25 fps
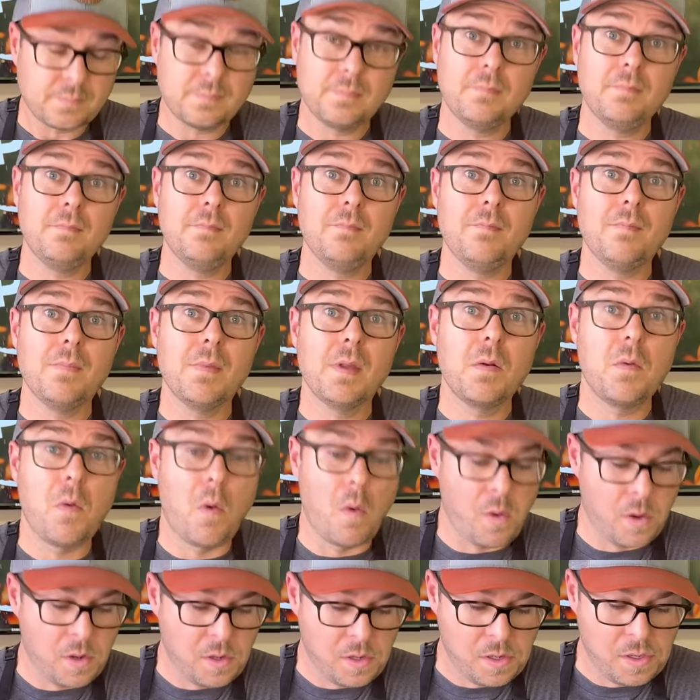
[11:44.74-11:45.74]
I think I
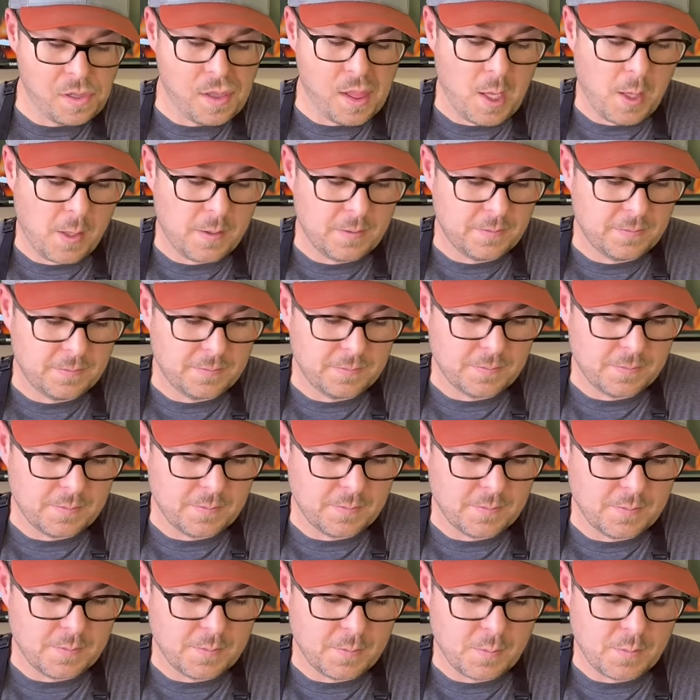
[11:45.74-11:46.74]
do, but it's
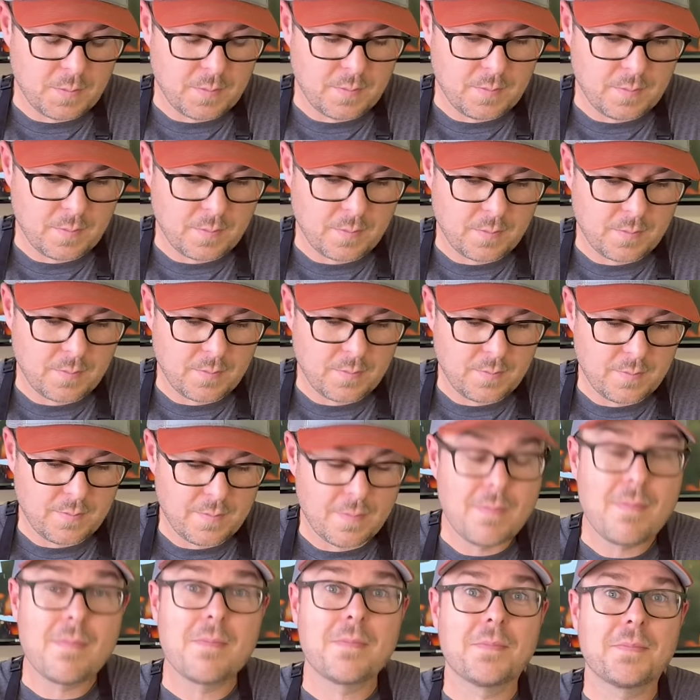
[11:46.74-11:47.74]
it's
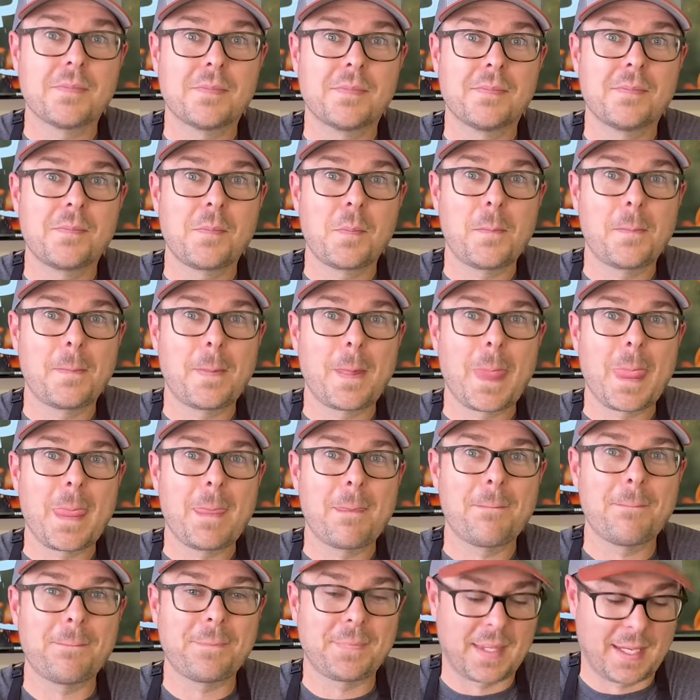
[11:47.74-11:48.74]
it's so
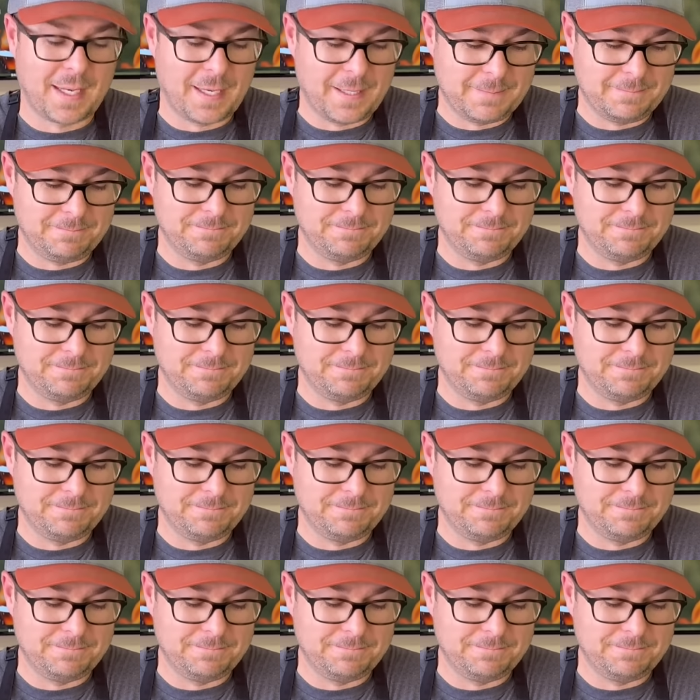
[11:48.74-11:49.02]
close.